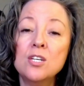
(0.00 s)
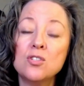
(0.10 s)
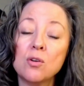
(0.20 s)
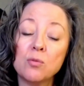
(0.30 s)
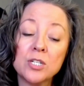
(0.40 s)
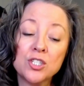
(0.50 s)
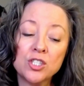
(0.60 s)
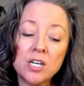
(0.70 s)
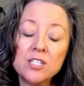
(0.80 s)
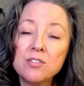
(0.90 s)
So if we're
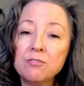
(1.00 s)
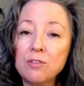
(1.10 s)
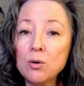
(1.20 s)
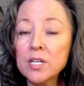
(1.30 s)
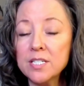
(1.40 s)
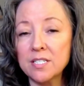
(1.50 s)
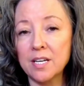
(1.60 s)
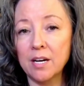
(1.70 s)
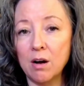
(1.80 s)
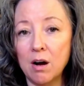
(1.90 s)
just
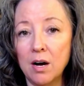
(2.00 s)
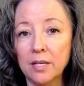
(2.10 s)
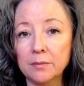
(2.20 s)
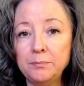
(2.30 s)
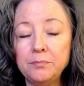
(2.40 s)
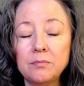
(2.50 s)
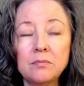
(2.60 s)
focusing on